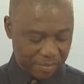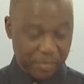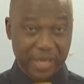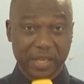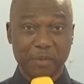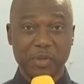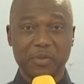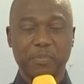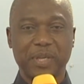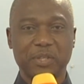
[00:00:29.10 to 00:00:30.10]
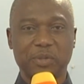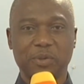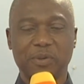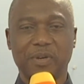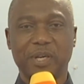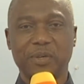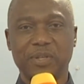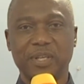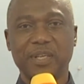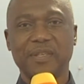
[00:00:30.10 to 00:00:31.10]
My name is Pastor
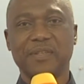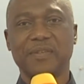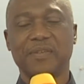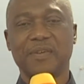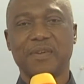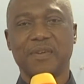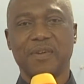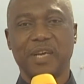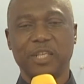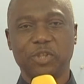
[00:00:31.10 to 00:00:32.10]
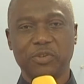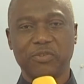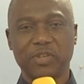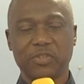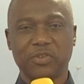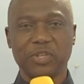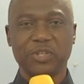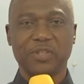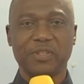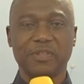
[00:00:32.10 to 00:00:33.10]
Ayodele. I joined
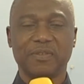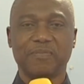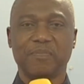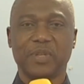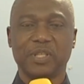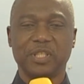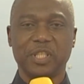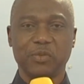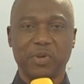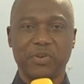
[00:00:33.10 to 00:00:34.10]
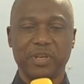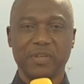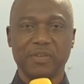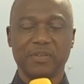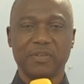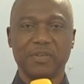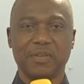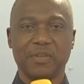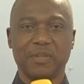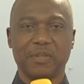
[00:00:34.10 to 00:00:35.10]
Restoration January
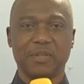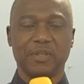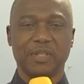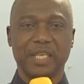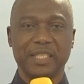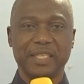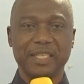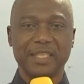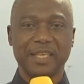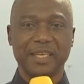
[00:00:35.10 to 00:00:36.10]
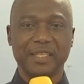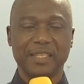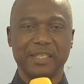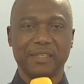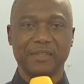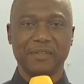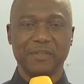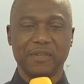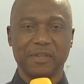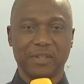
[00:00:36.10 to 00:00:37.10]
1990.
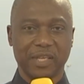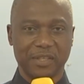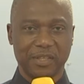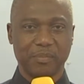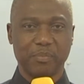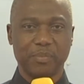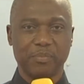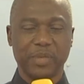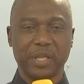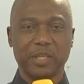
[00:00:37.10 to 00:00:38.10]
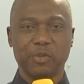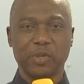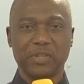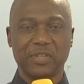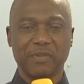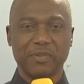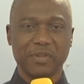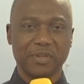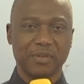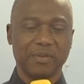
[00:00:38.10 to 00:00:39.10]
That's barely
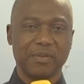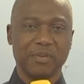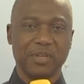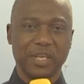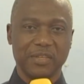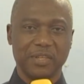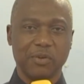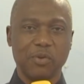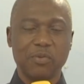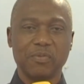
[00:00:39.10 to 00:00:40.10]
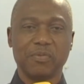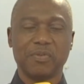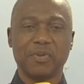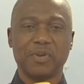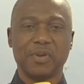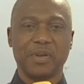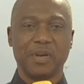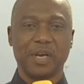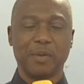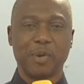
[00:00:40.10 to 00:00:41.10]
27 years ago.
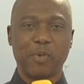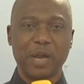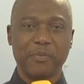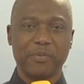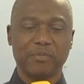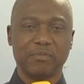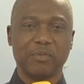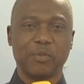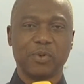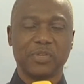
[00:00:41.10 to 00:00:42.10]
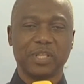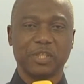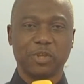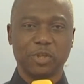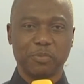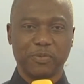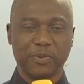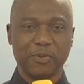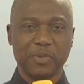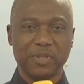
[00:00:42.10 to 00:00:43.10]
Uh, my wife was on the church
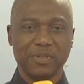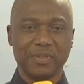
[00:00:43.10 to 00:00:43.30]
before me.